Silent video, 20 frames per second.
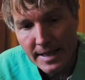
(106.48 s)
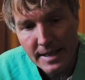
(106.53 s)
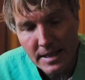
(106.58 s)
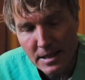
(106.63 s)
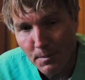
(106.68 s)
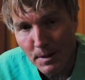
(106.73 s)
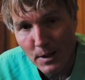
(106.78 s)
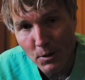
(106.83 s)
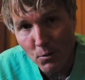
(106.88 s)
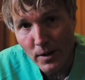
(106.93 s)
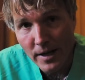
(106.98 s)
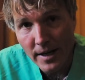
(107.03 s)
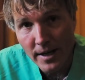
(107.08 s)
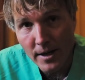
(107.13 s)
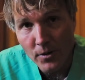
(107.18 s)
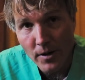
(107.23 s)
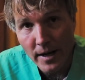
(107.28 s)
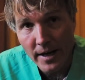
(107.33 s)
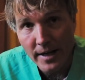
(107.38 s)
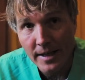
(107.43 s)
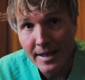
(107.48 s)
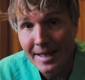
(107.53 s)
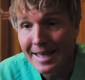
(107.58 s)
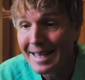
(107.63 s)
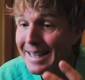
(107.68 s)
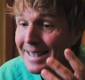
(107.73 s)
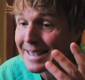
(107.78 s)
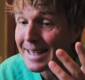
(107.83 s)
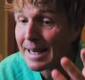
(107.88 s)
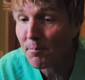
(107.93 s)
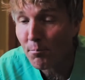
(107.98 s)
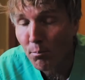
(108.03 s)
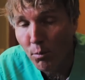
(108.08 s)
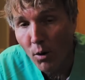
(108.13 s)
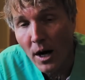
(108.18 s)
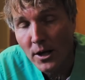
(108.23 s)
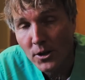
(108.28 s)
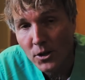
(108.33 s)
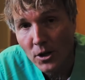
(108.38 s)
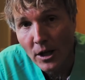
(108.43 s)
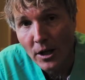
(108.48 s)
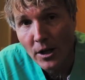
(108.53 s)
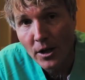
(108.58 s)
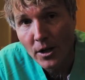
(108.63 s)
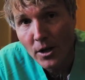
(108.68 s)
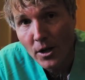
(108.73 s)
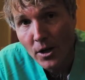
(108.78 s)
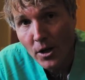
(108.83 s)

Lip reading: needs to be reiterated. It's like brushing.